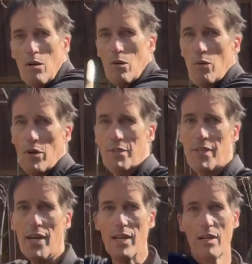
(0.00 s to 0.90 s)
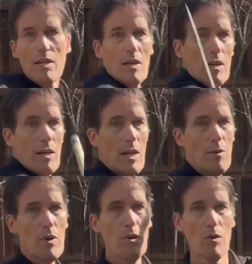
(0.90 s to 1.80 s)
and I
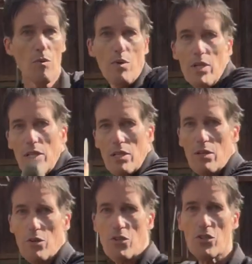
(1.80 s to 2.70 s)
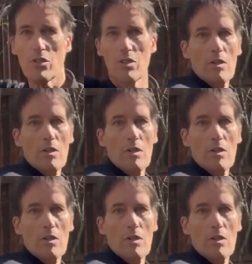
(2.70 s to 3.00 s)
want to hold really loose.